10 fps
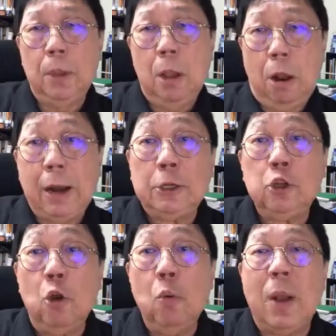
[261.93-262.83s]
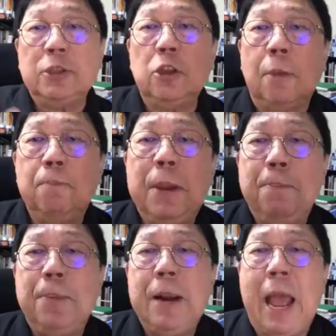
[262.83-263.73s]
All right, so what sort of
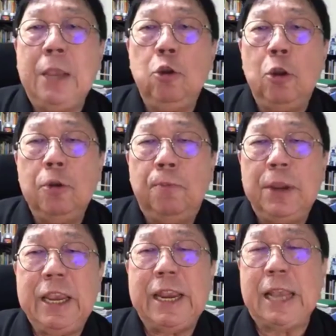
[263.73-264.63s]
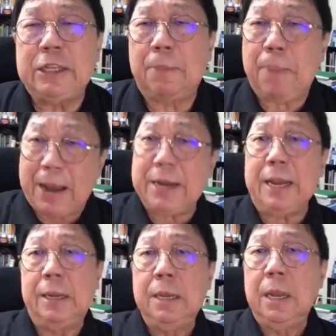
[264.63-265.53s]
people are you going to bring in as your partner?